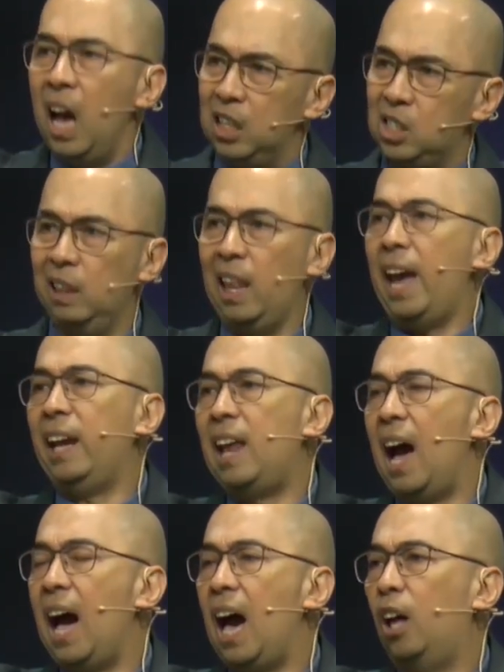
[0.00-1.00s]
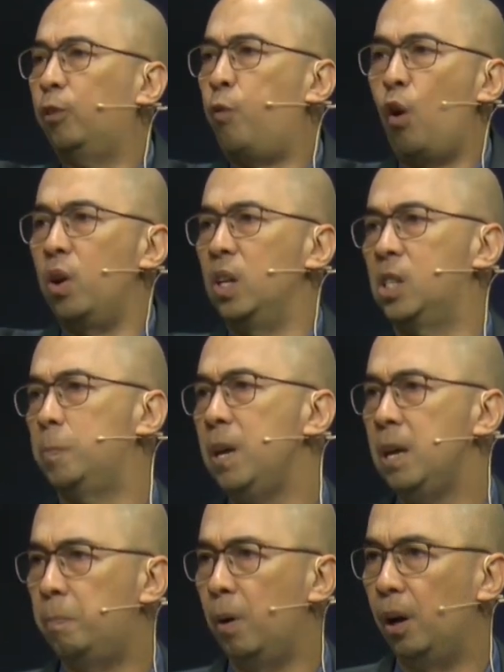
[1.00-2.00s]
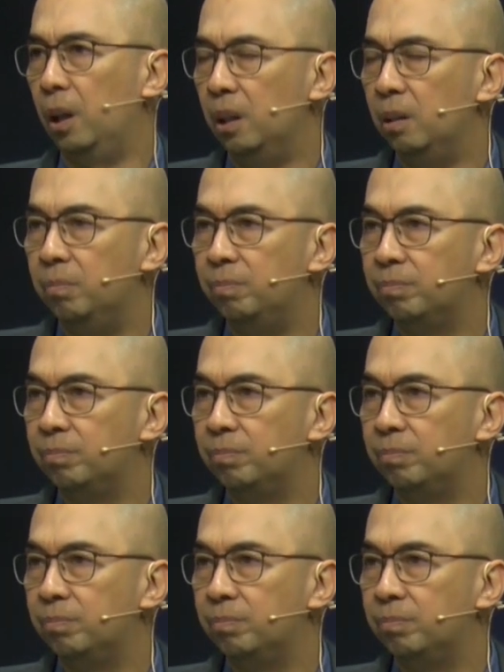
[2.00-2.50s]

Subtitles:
has laid out for His people.